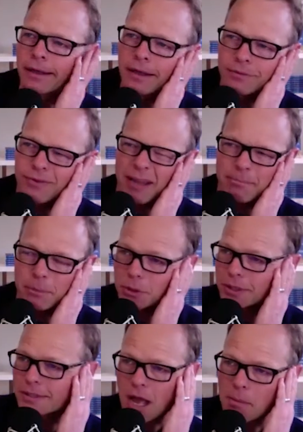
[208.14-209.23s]
5
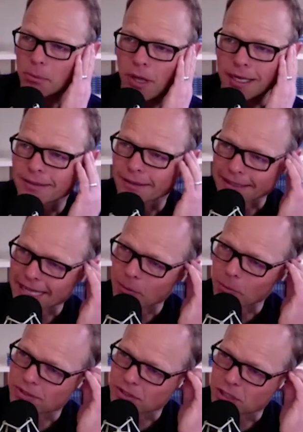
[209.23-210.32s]
million top line. Like that
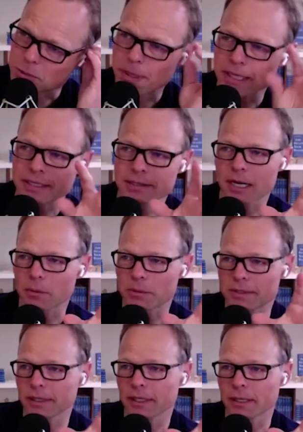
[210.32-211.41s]
was the space that I was
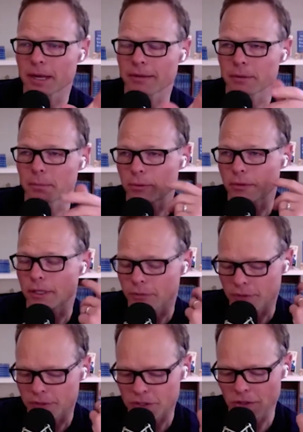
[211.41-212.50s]
thinking about.
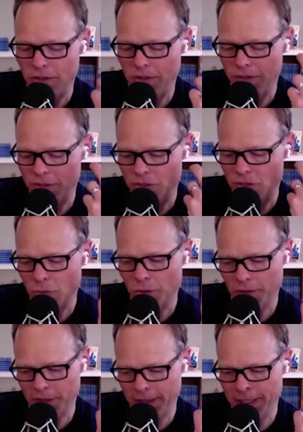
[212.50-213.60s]
The
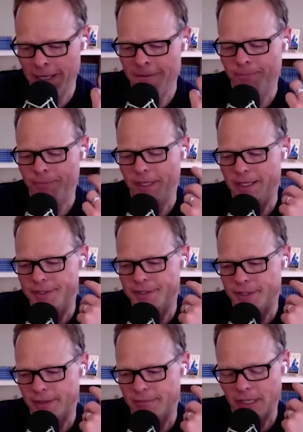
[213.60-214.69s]
story is
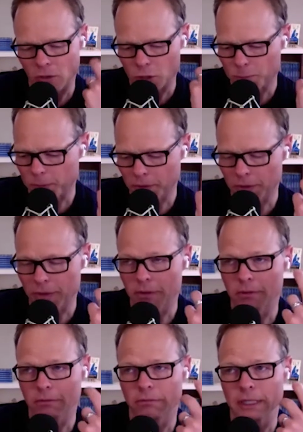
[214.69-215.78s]
an
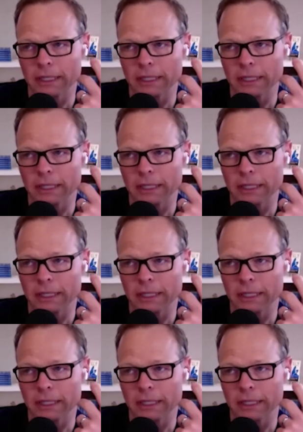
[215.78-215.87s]
entrepreneur.